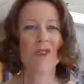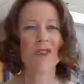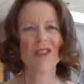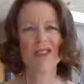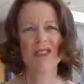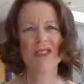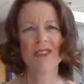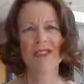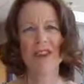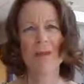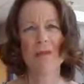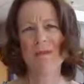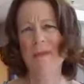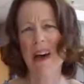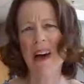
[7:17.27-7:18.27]
or just to stop
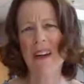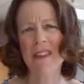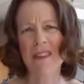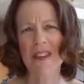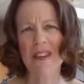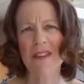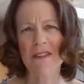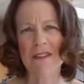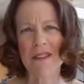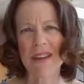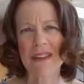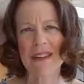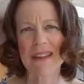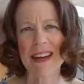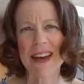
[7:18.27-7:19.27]
bothering you
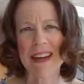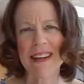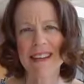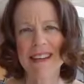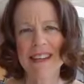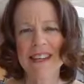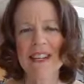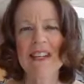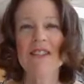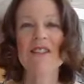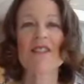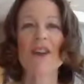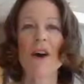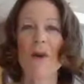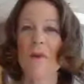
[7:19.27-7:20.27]
during the day.
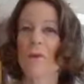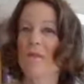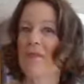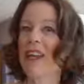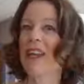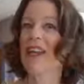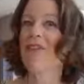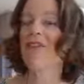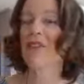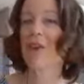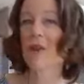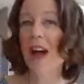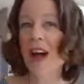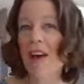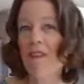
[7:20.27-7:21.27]
So if
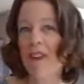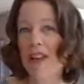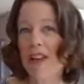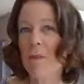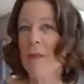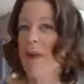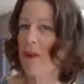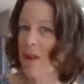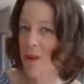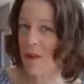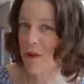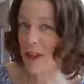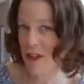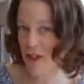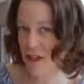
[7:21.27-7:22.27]
you have any pillow
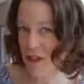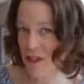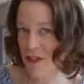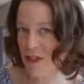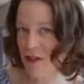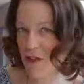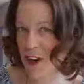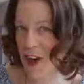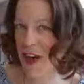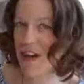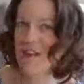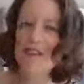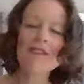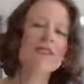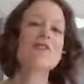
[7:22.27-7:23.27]
questions for
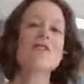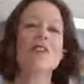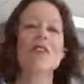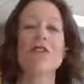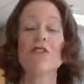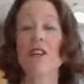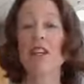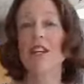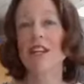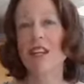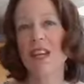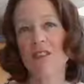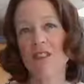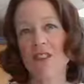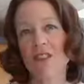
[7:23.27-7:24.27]
us, feel free to
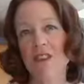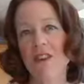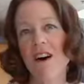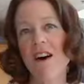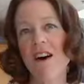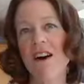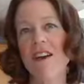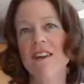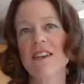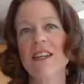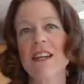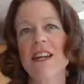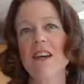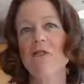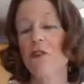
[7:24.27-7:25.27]
give us a call,
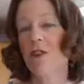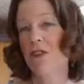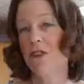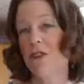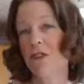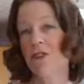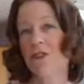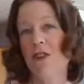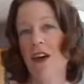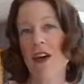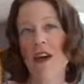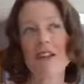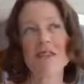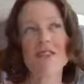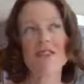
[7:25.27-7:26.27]

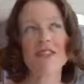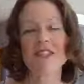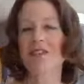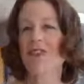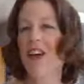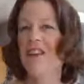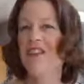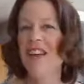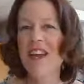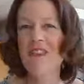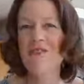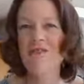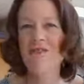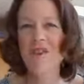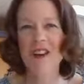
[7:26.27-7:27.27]

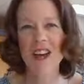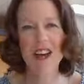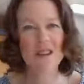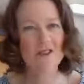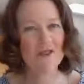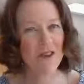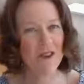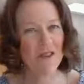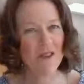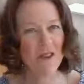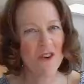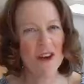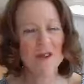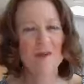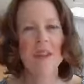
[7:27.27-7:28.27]

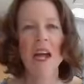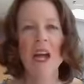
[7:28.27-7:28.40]
425-658-4944.